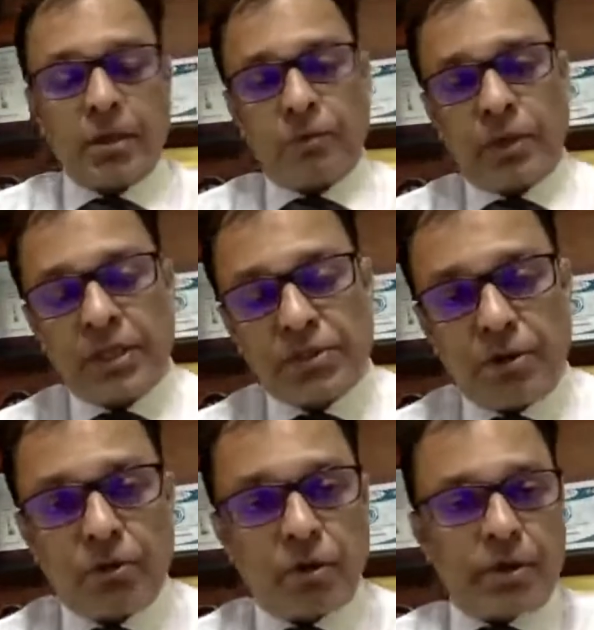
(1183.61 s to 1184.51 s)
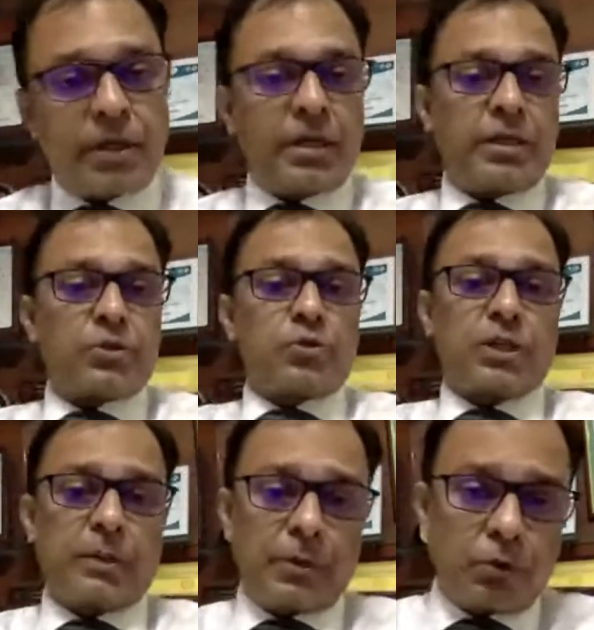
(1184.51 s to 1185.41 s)
one X-ray called
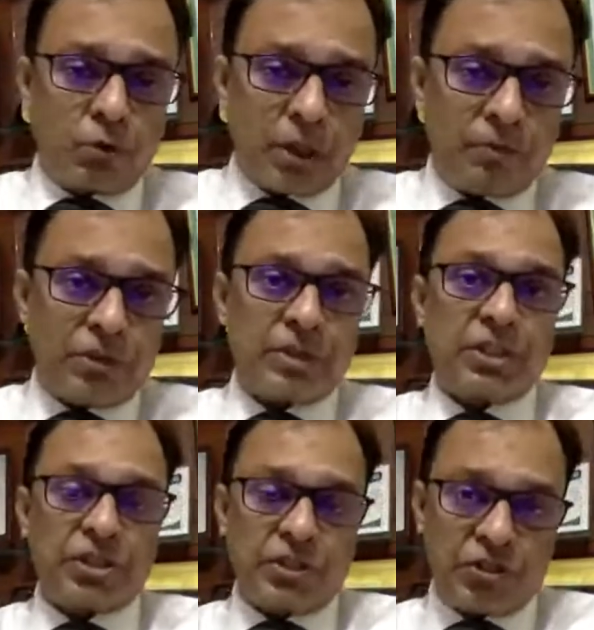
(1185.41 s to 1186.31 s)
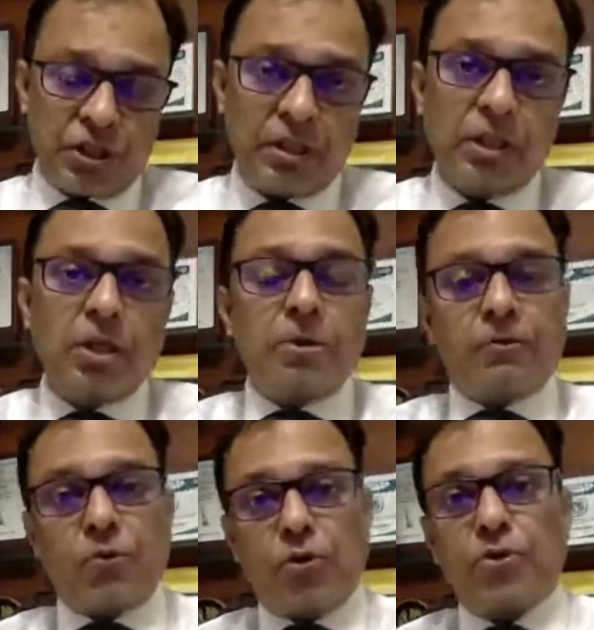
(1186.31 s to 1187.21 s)
hysterosalpingogram, which is HSG,
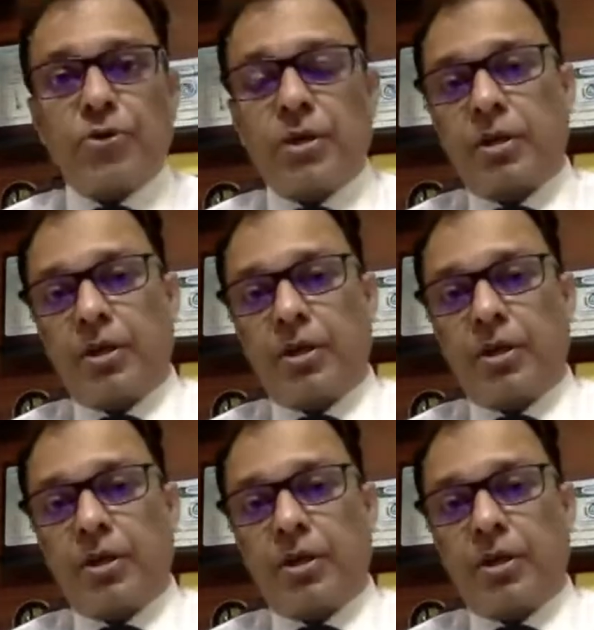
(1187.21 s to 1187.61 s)
for